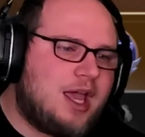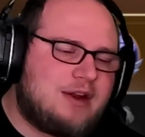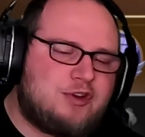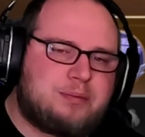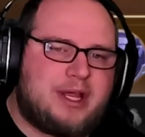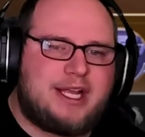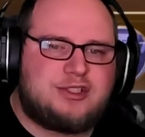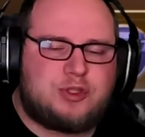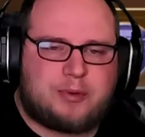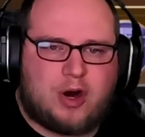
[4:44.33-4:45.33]
And if you're playing
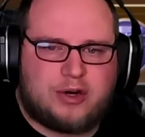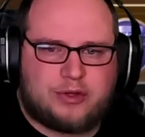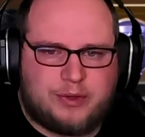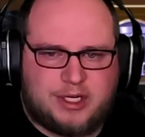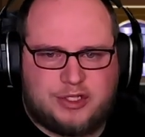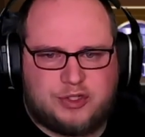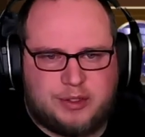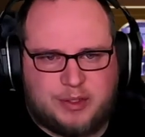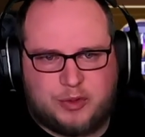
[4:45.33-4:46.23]
super hard in the arena, you're going to